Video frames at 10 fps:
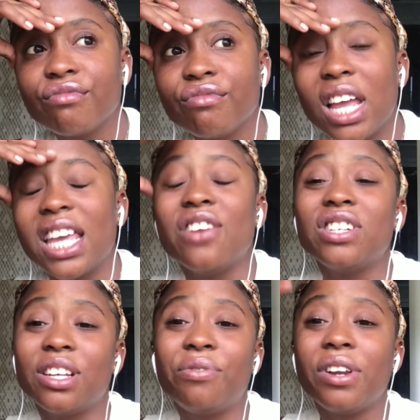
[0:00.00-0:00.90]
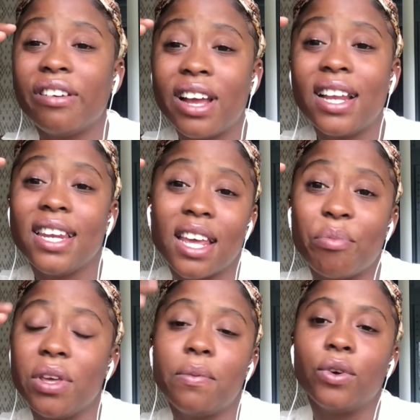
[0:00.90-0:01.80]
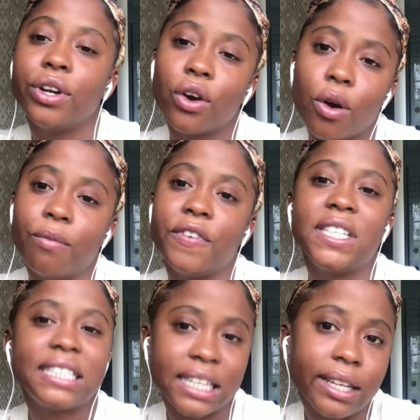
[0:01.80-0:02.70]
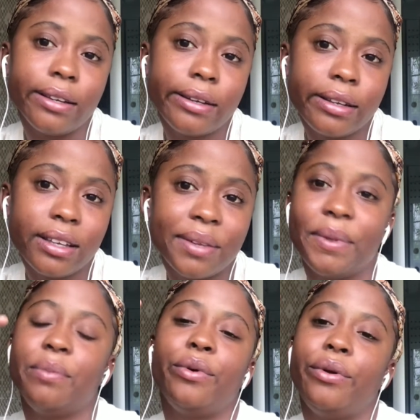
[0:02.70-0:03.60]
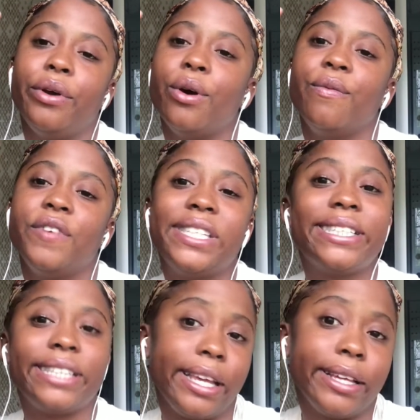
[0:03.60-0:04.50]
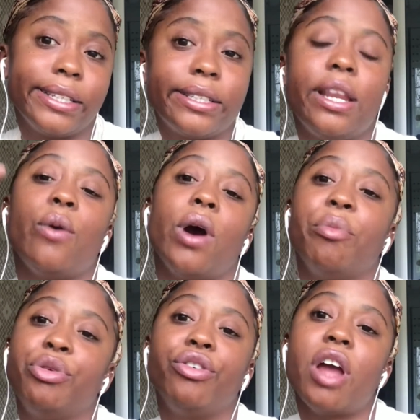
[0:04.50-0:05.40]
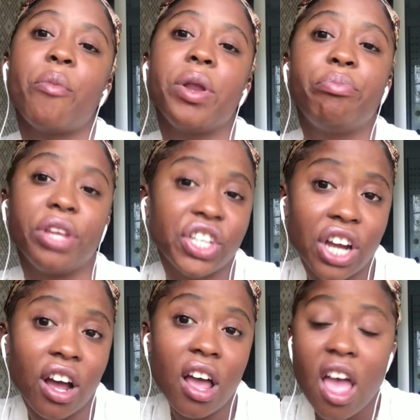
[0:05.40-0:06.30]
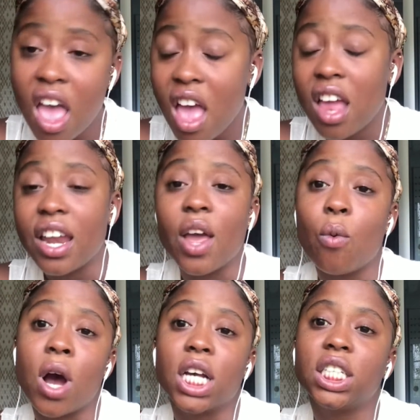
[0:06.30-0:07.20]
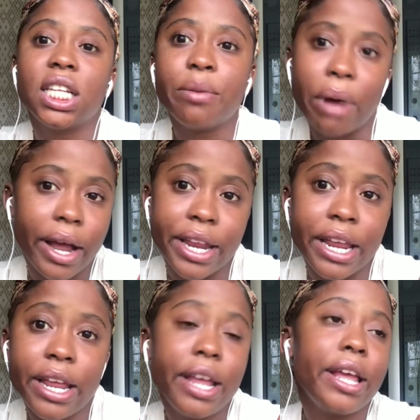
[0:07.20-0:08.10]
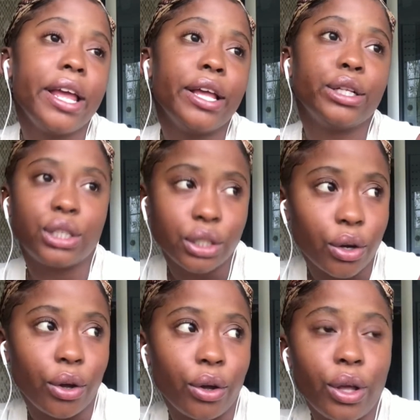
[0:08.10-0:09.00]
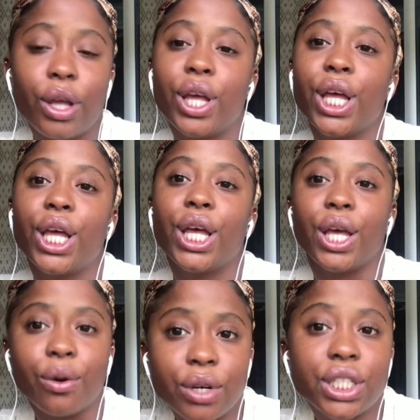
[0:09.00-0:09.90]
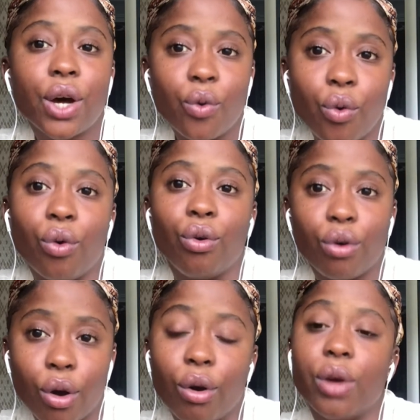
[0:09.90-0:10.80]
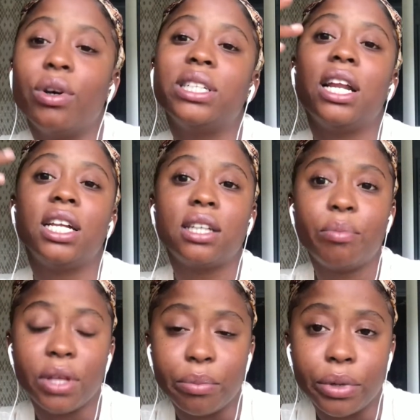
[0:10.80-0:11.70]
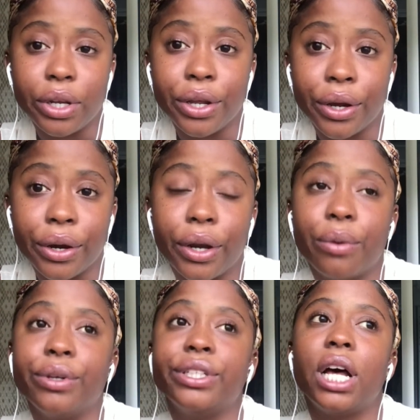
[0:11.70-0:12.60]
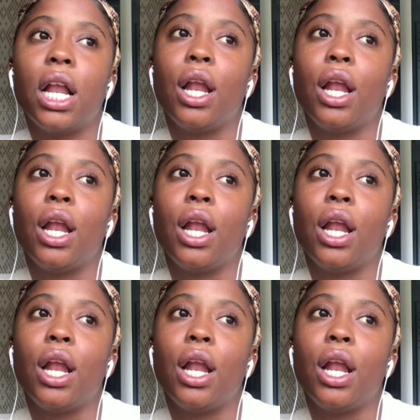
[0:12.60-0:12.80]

you know, it's a funeral day, people only come for see. People only come for see. So they want a program with picture, they want to see the body. So it was a whole crowd. It was a lot of people there. It was a